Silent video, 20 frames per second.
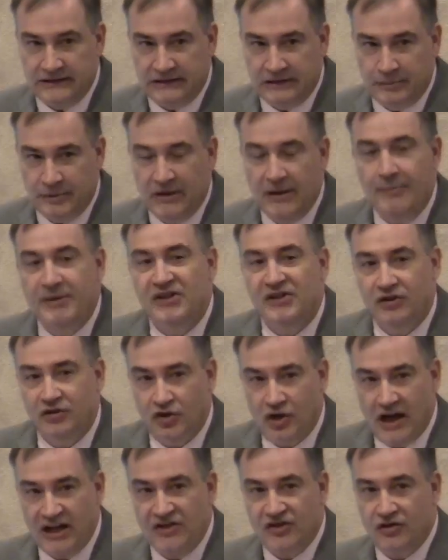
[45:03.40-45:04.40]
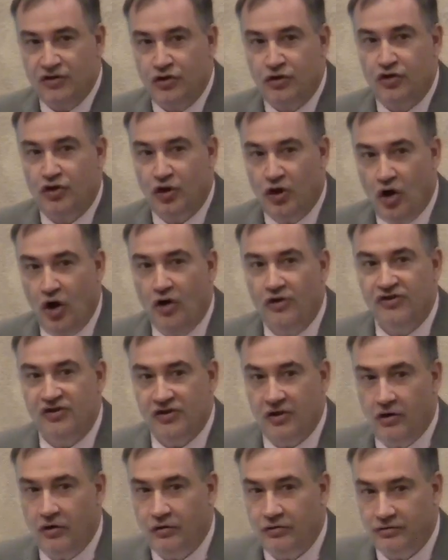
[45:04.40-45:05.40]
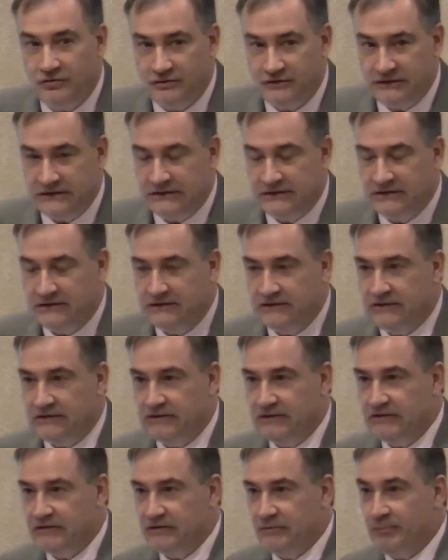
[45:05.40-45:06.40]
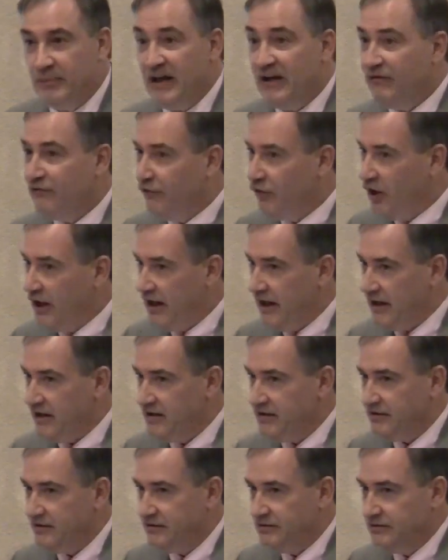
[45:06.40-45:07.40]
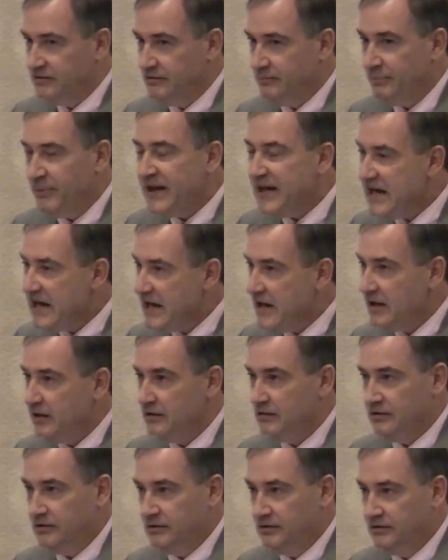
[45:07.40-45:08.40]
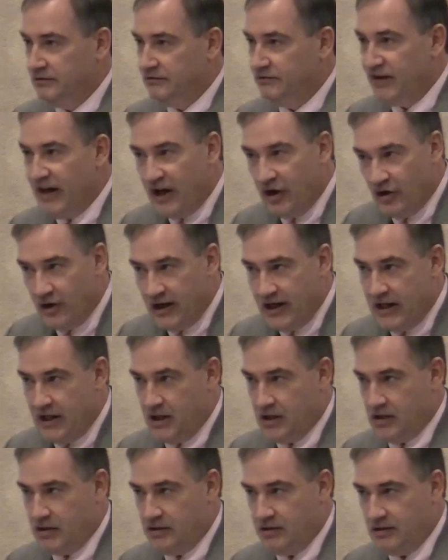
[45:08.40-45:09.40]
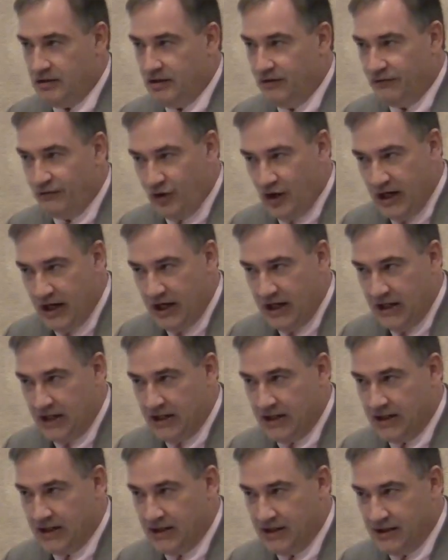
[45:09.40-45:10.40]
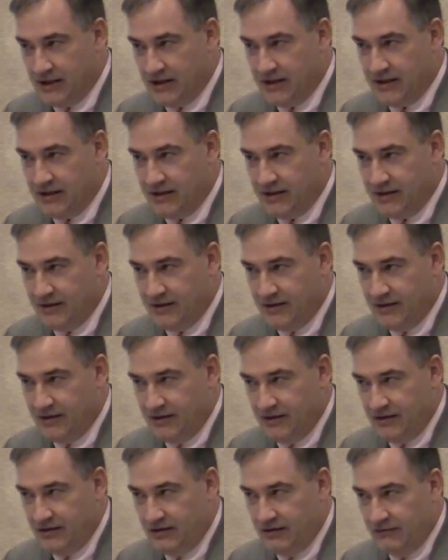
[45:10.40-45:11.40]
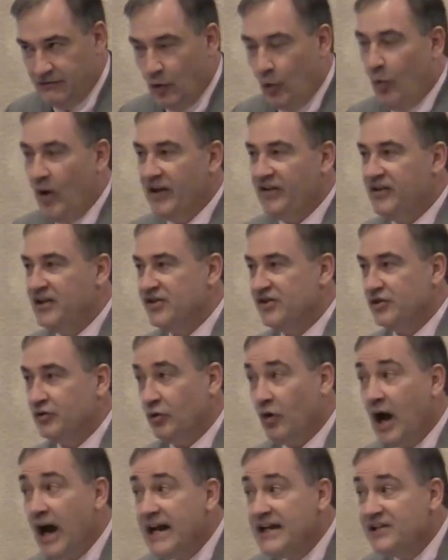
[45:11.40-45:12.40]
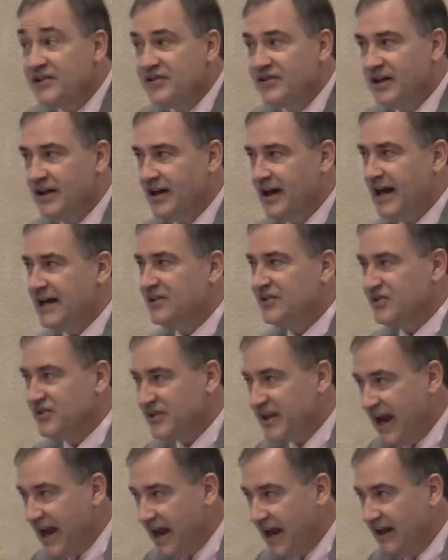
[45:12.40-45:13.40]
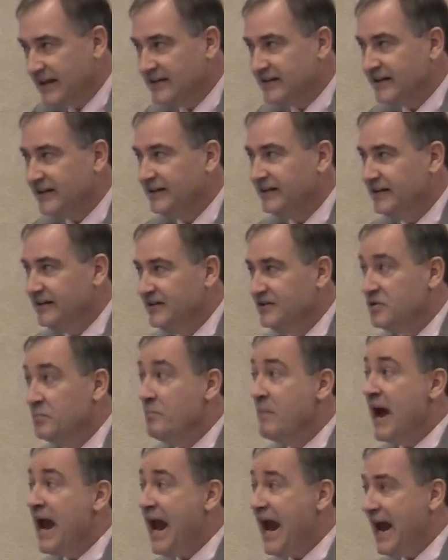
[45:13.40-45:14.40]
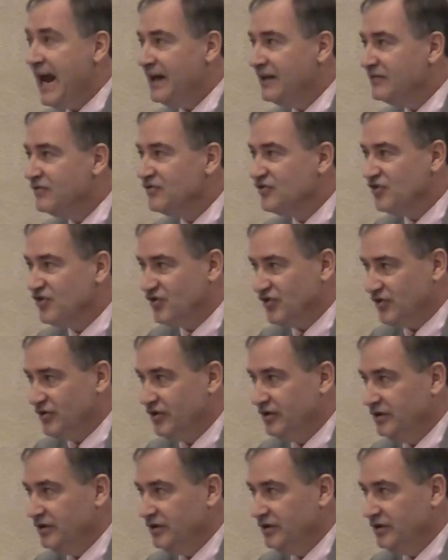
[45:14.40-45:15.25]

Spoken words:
But let me suggest that you should also be afraid. Be very afraid. For what this Christ has said demands